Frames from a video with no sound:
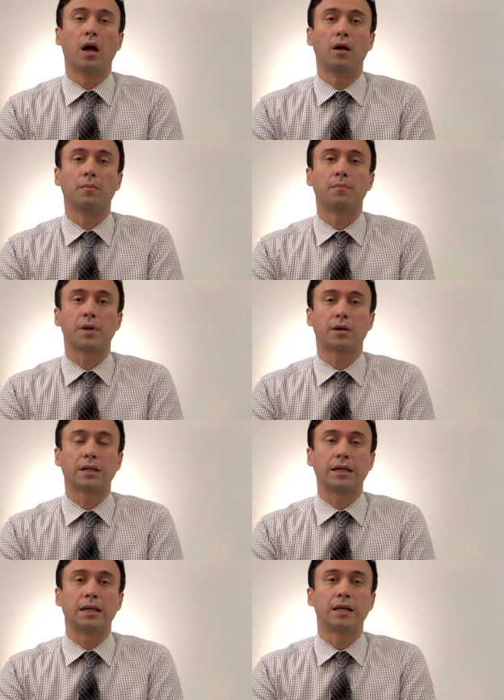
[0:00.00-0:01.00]
uh,
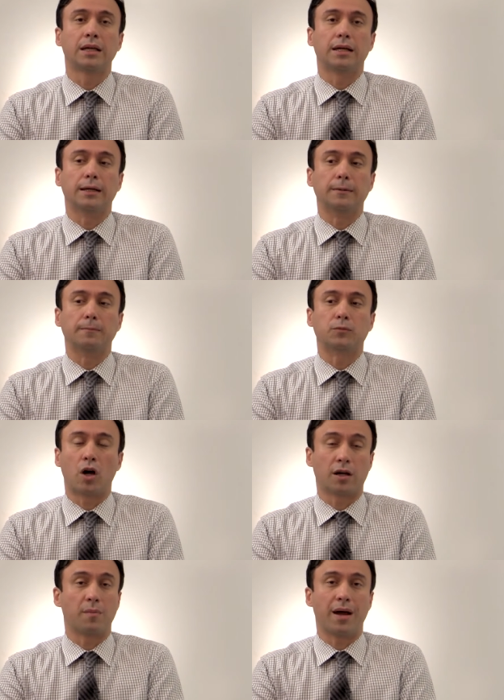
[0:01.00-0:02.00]
merely uh,
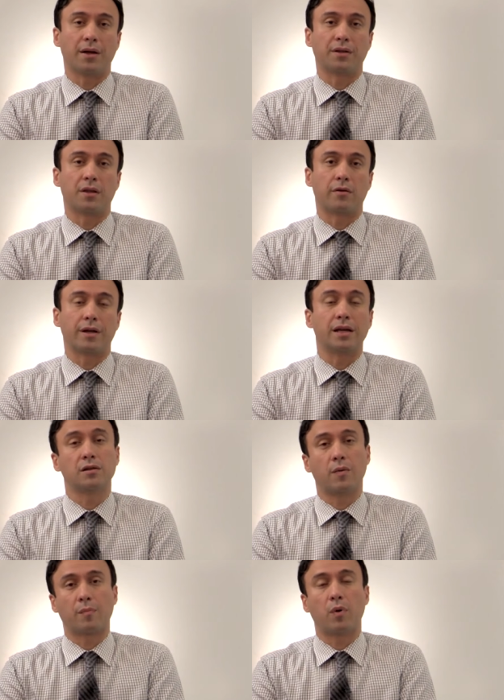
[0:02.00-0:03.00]
talk about their
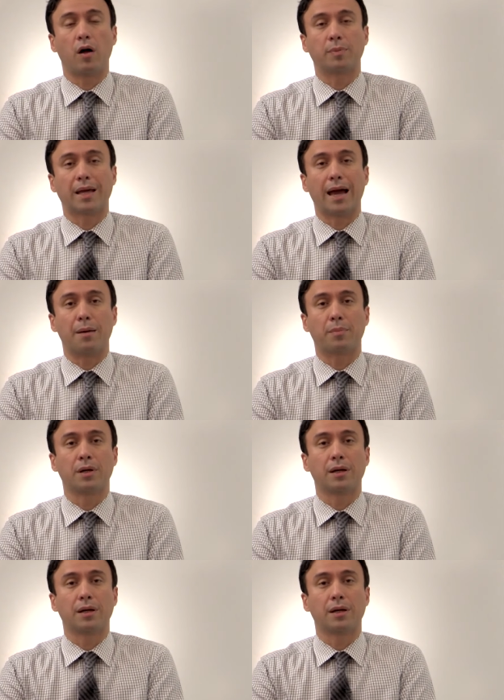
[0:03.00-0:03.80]
indirect pulp cap